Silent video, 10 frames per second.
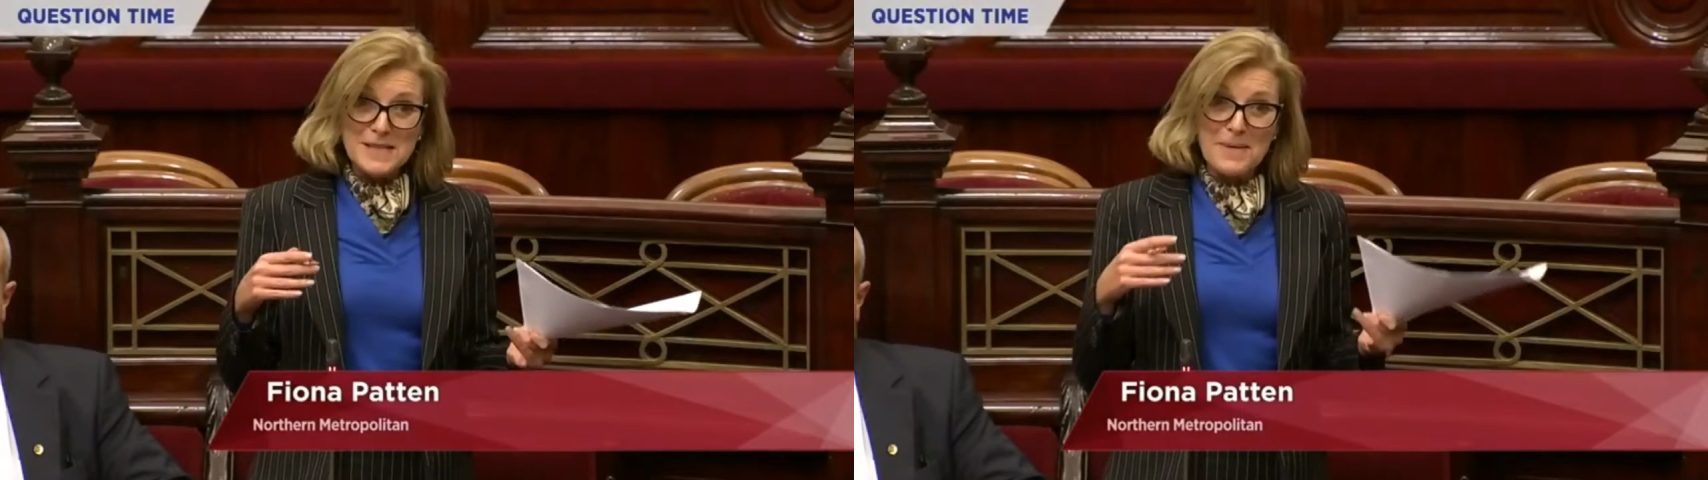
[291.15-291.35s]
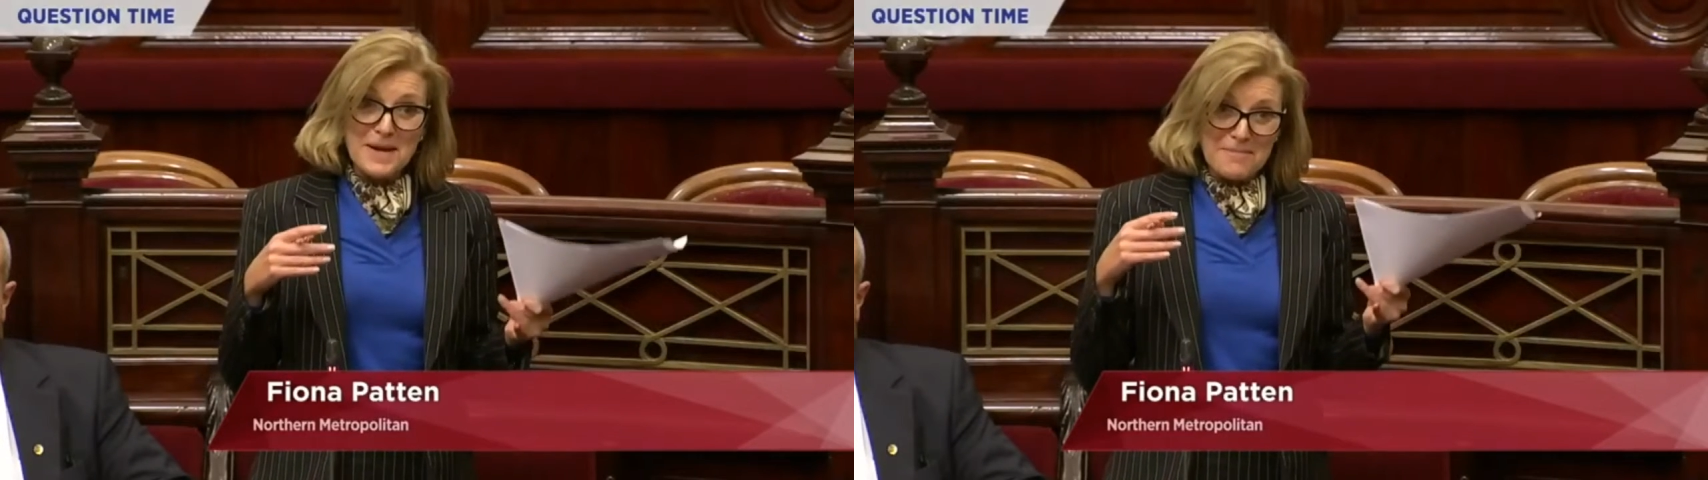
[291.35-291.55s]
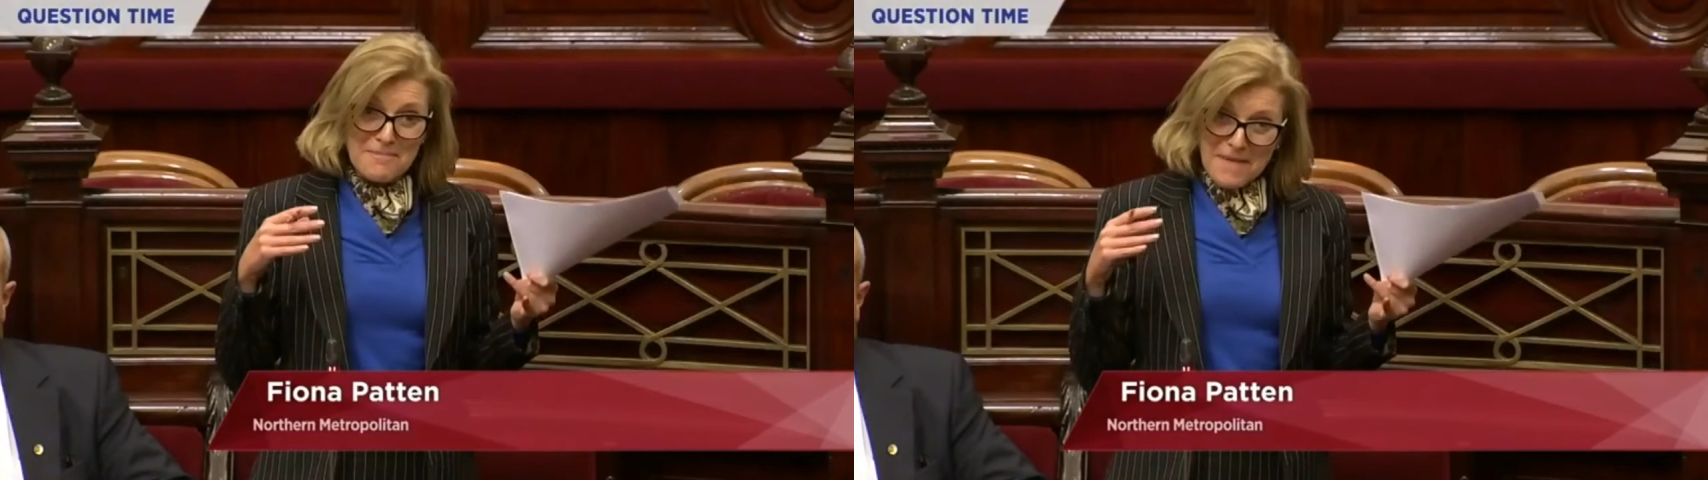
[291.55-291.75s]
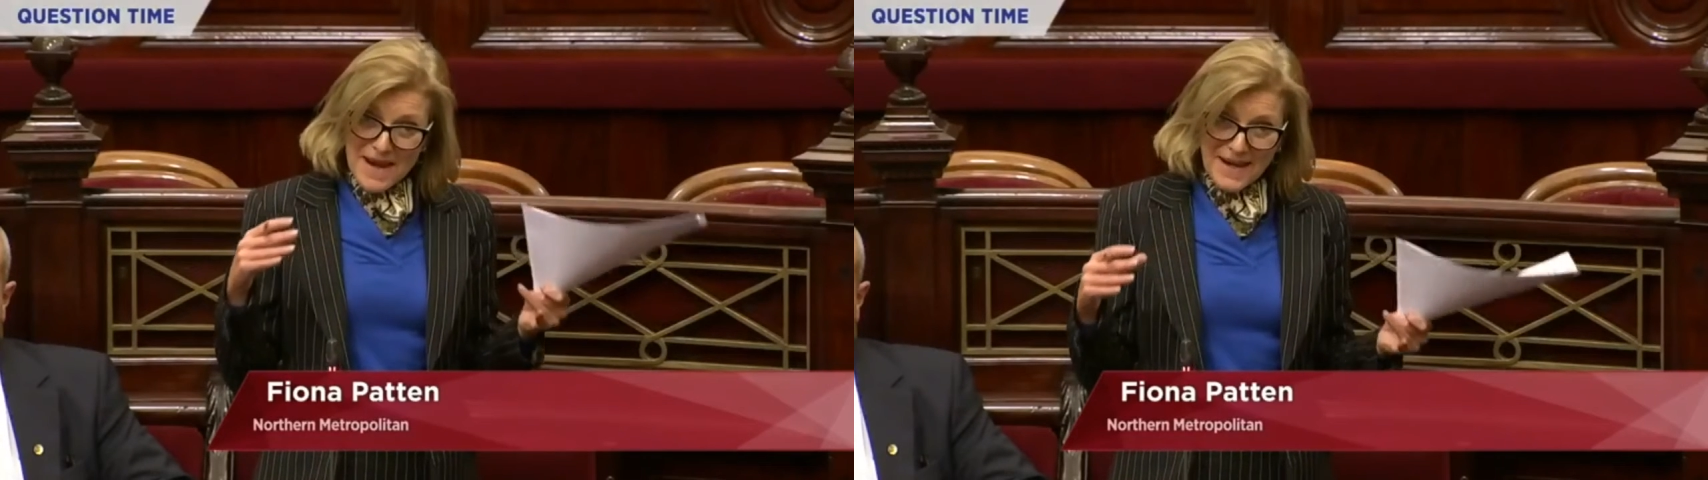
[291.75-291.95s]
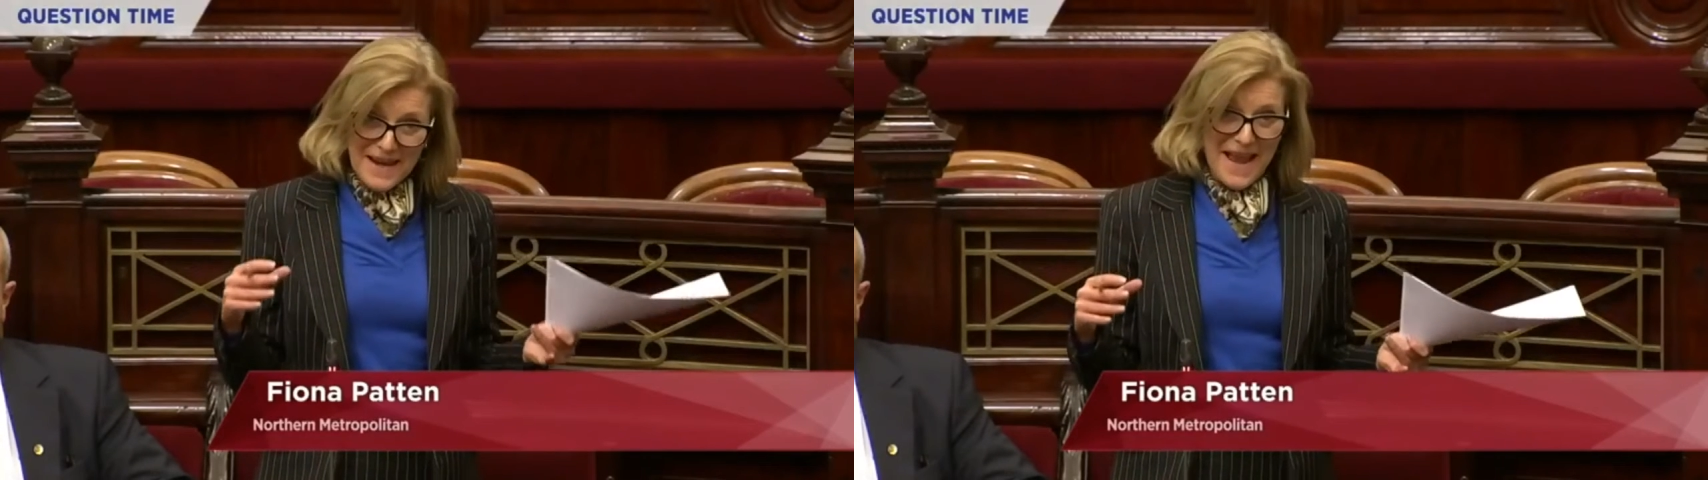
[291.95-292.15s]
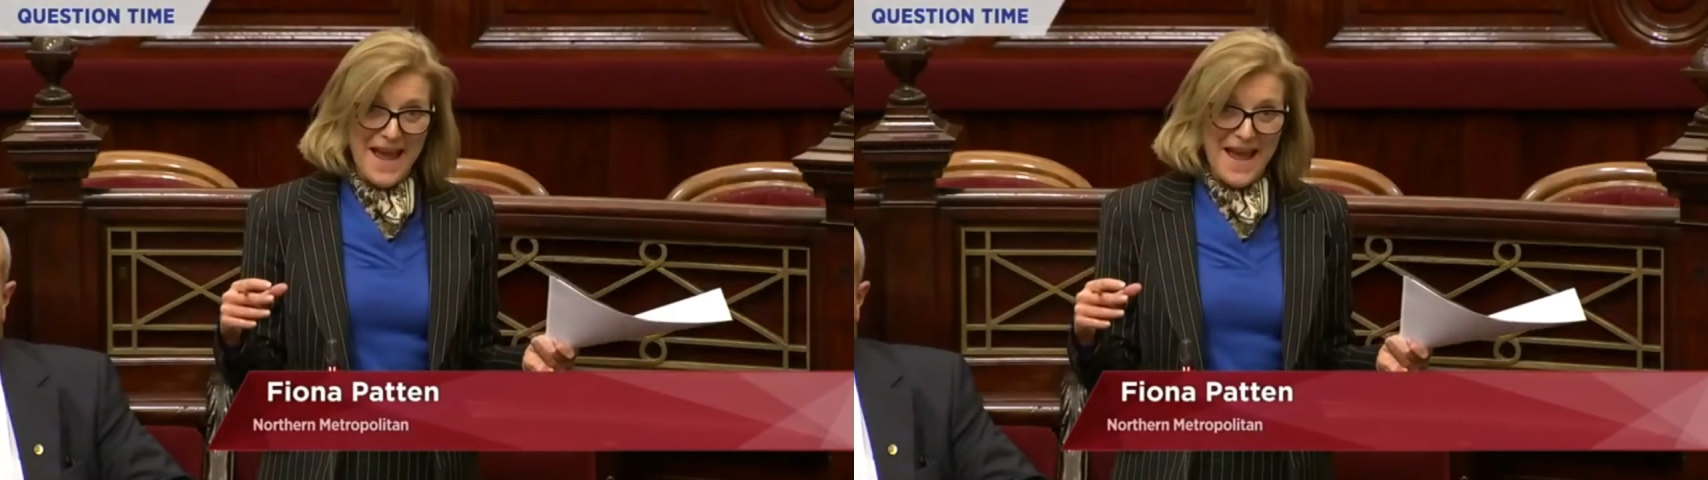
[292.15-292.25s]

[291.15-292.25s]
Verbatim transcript: spent many